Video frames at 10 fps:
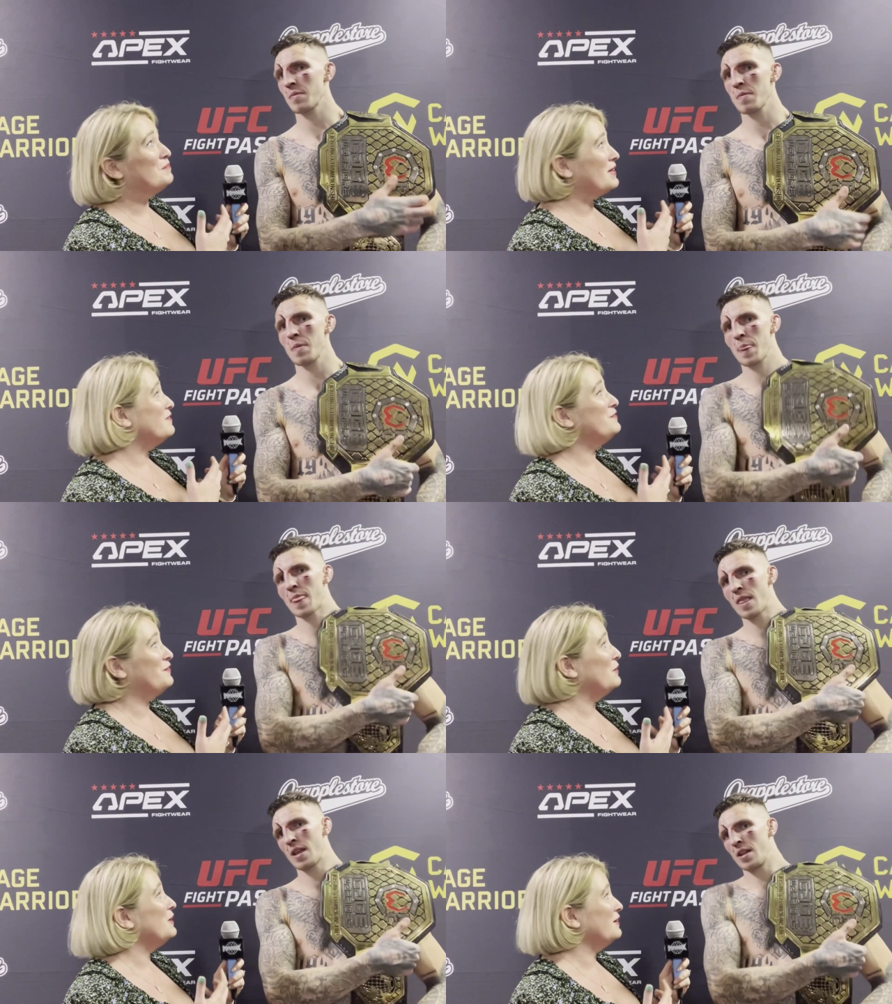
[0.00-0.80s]
Speaker 1: I
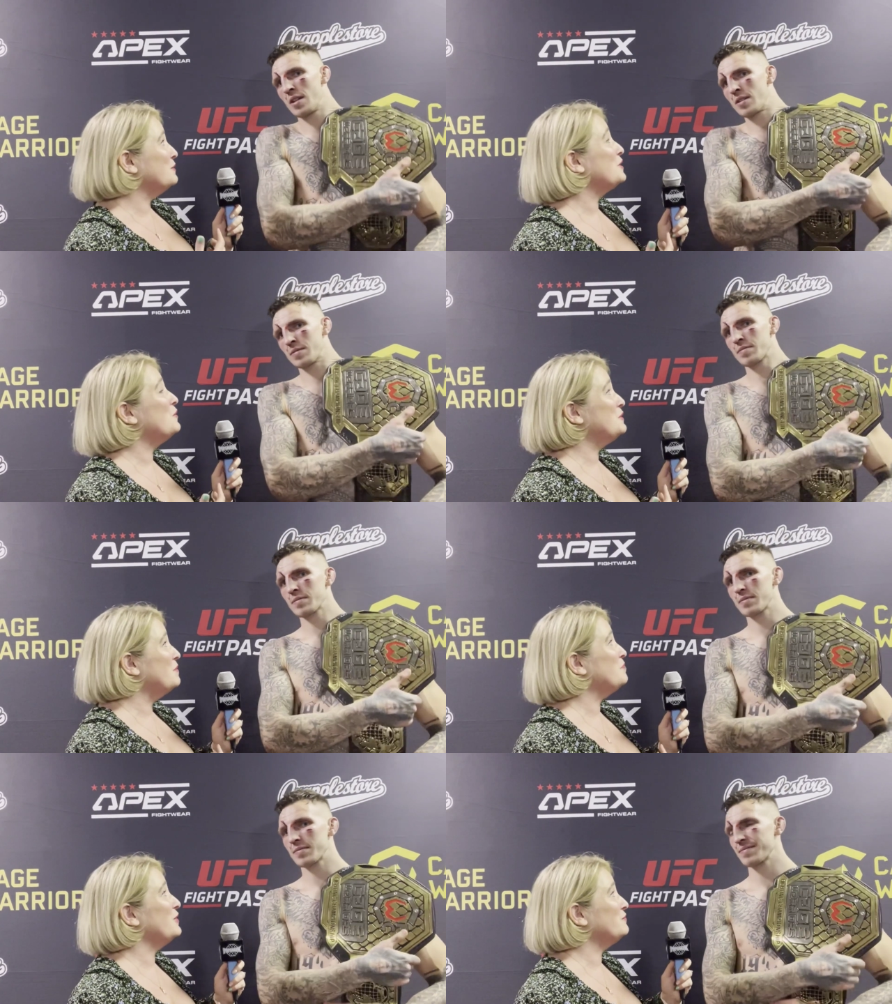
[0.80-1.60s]
felt like I was holding
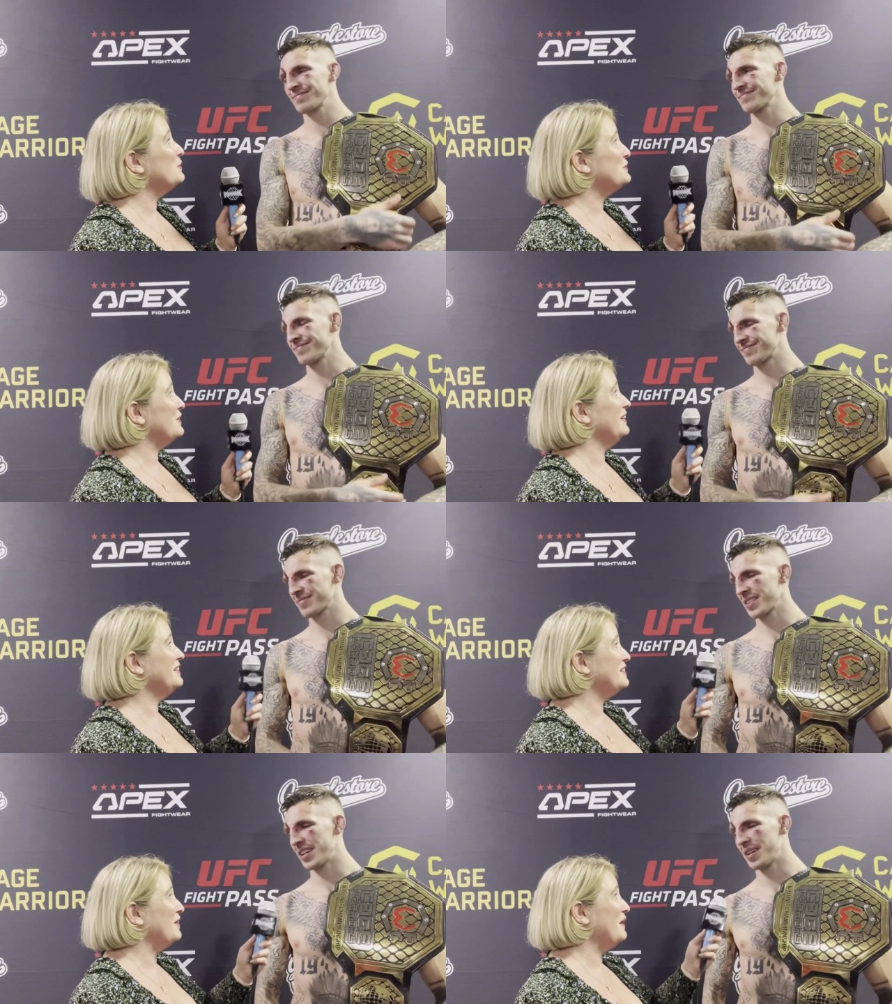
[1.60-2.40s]
my breath mm-hmm. watching
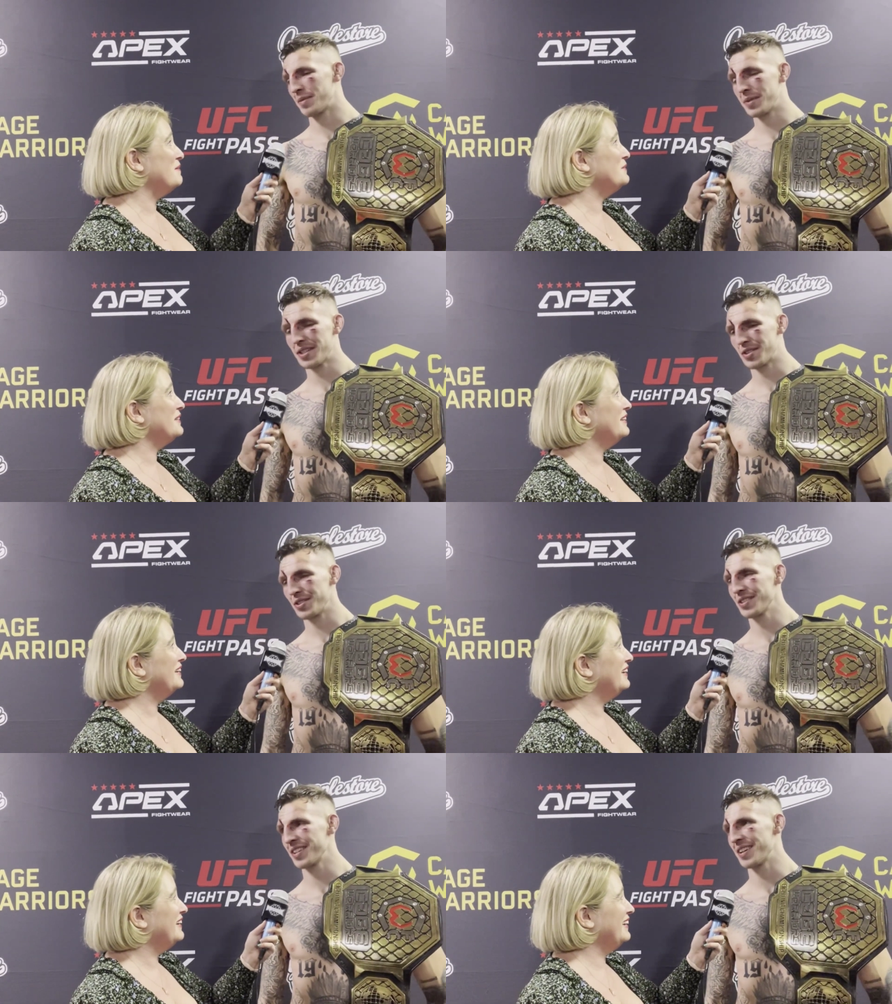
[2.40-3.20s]
at times. Yeah,
Speaker 2: me
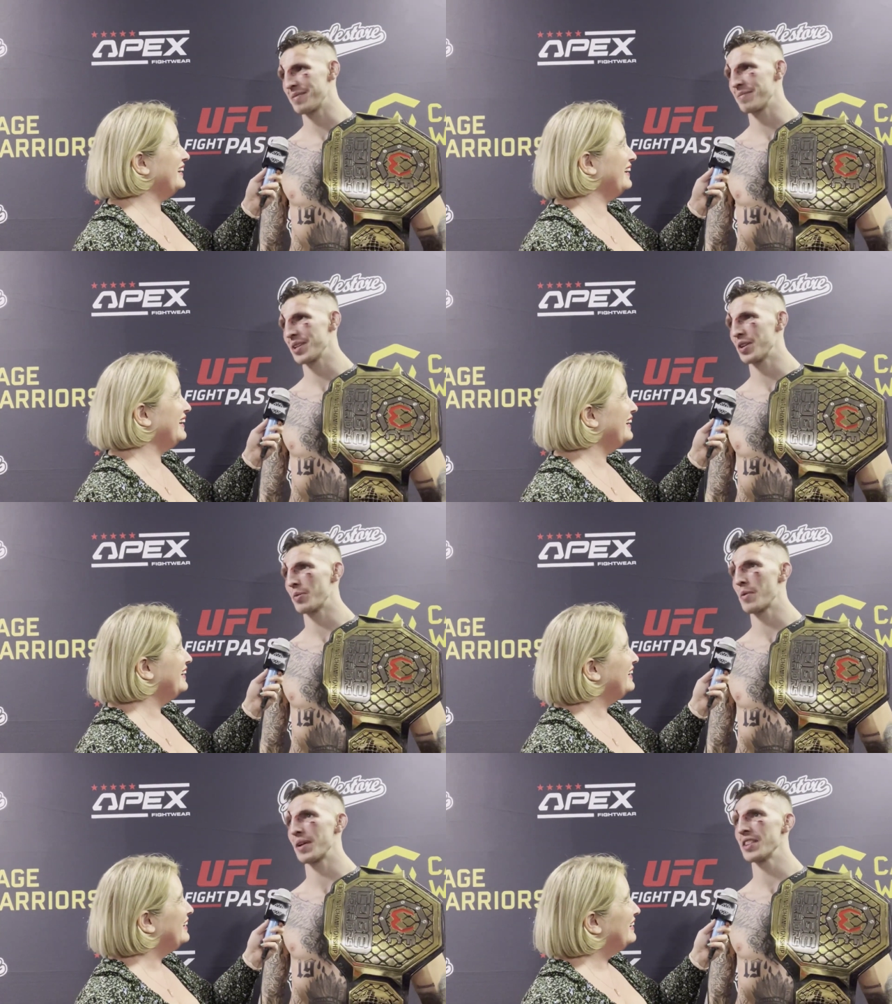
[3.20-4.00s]
too. Um, you know,
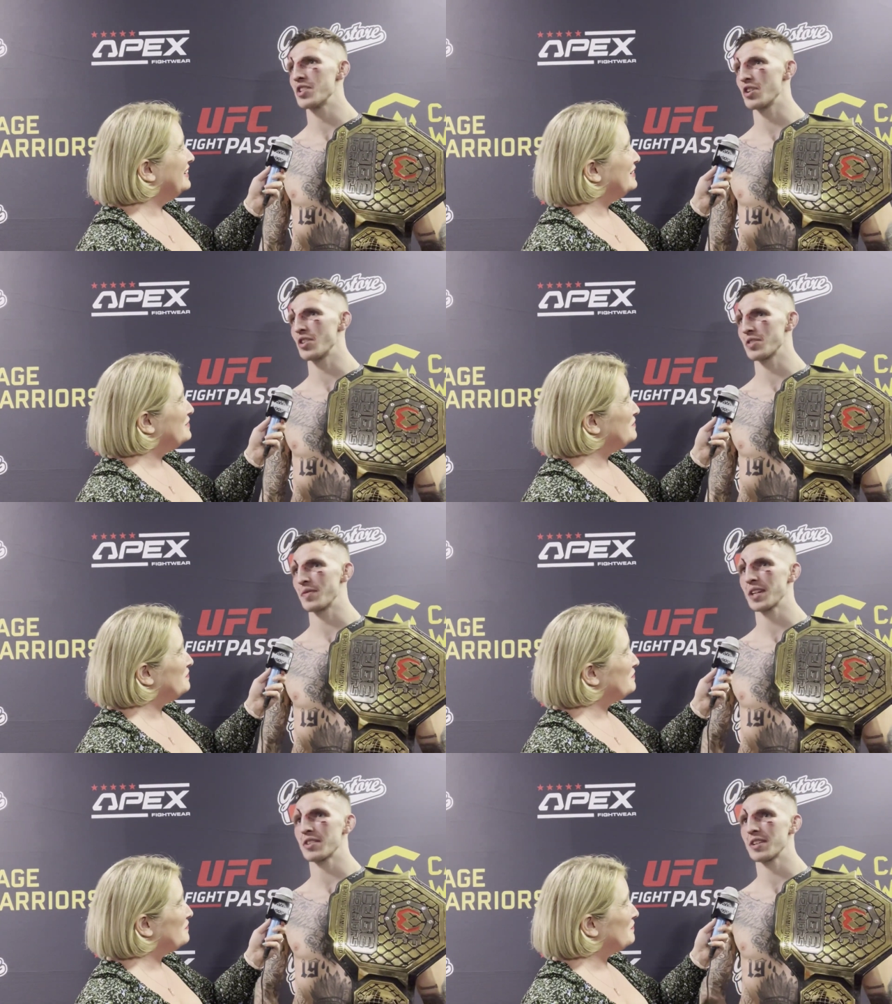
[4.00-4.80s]
we were in the jaws
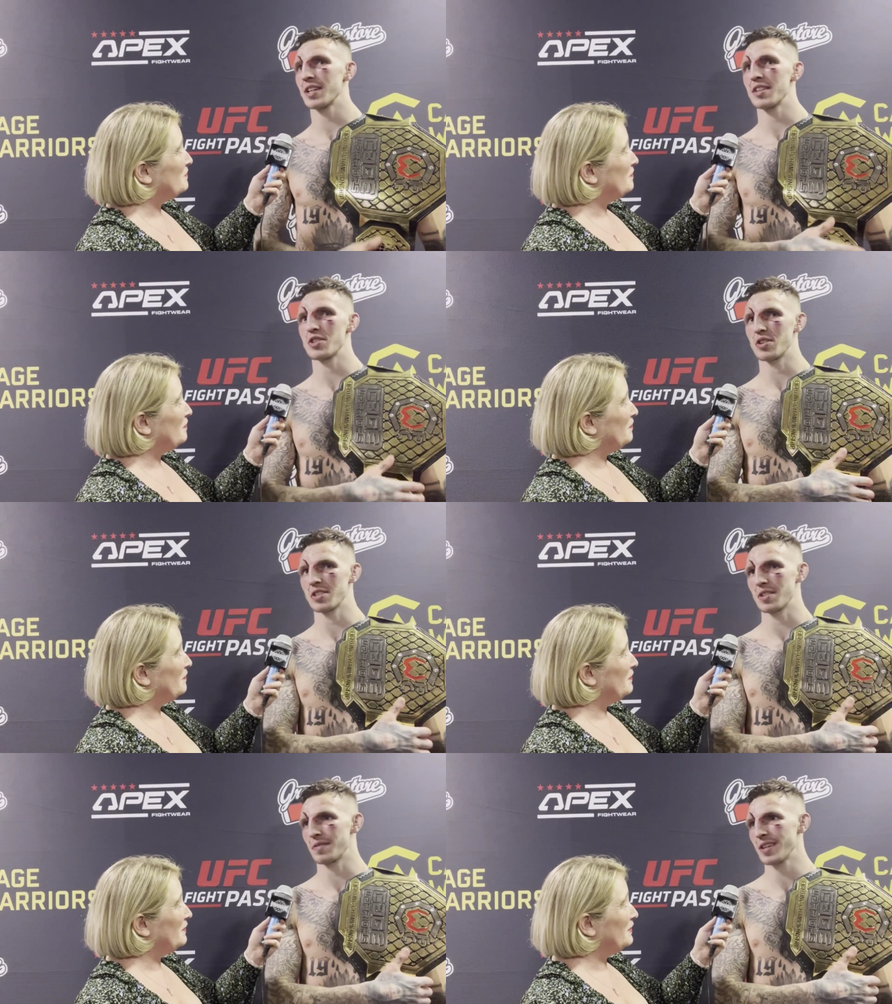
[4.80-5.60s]
of victory and the
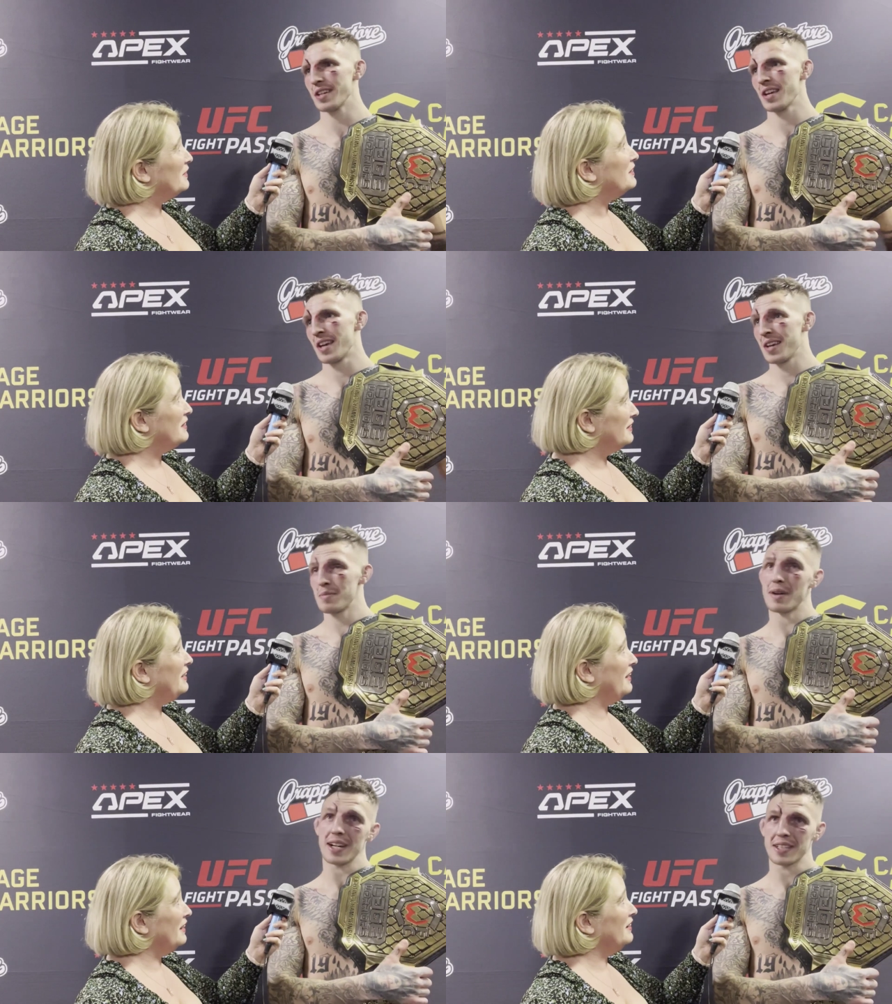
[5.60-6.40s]
jaws of defeat,
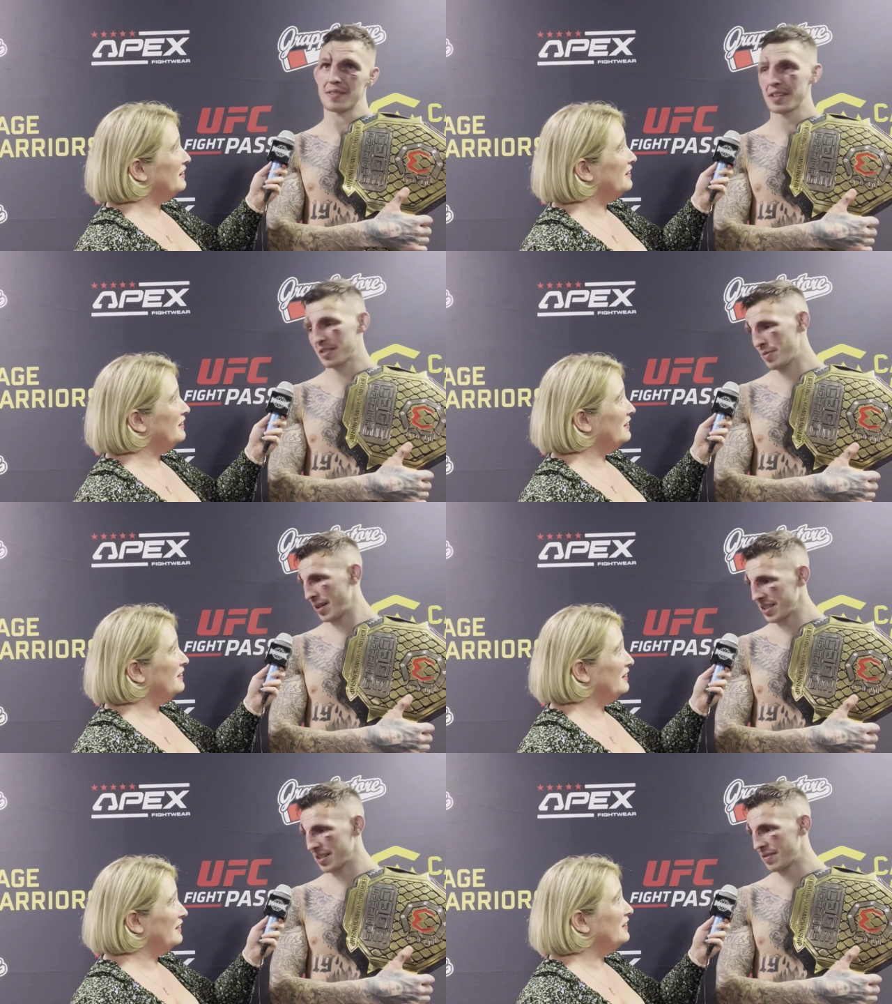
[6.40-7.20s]
yeah. back to victory,
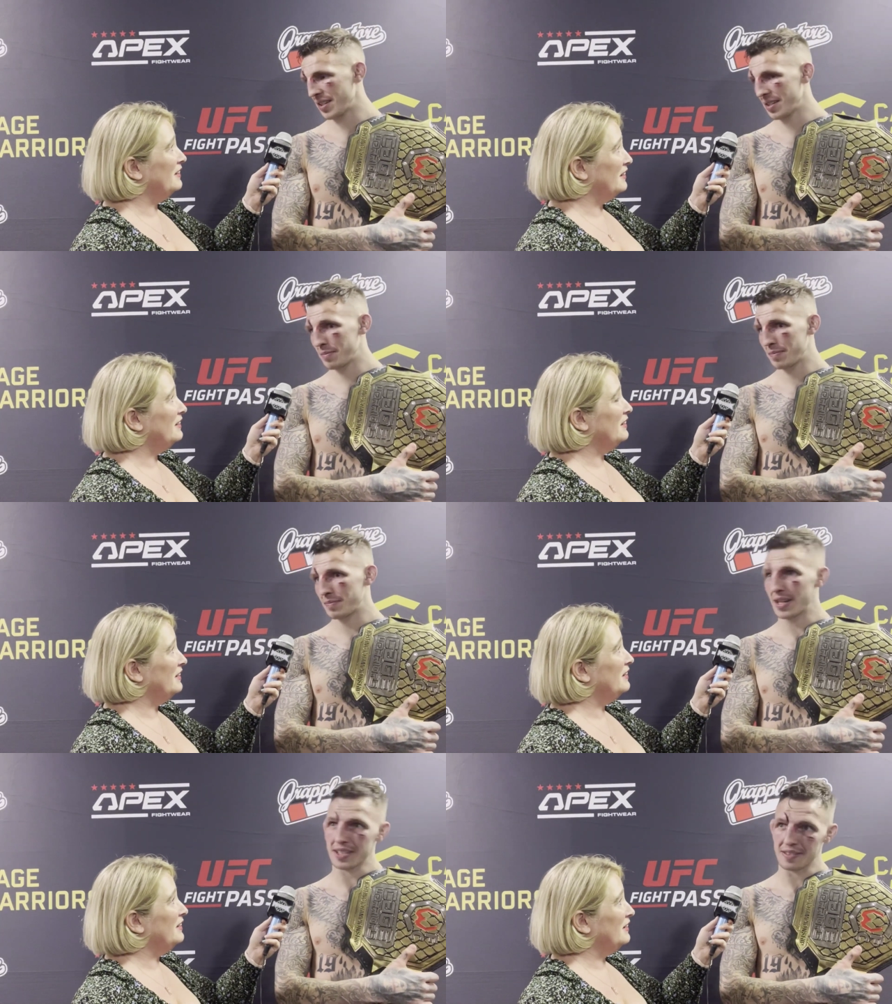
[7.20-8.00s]
back to defeat,
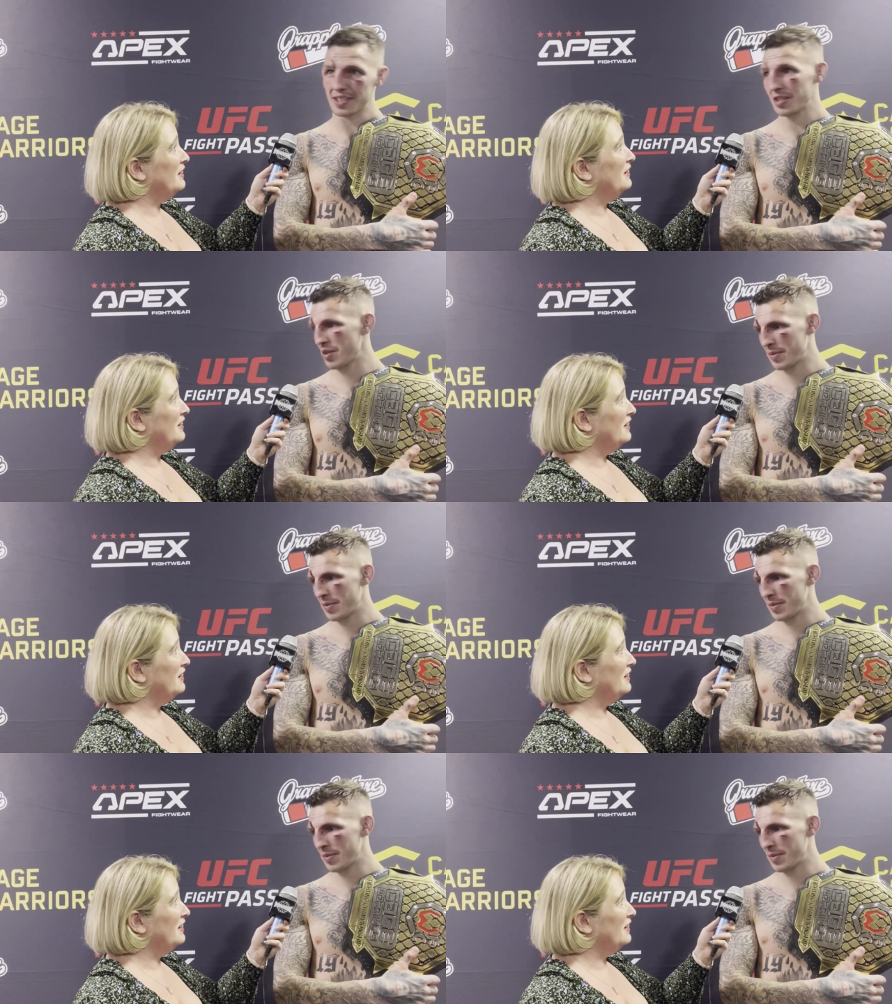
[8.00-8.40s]
back to you know what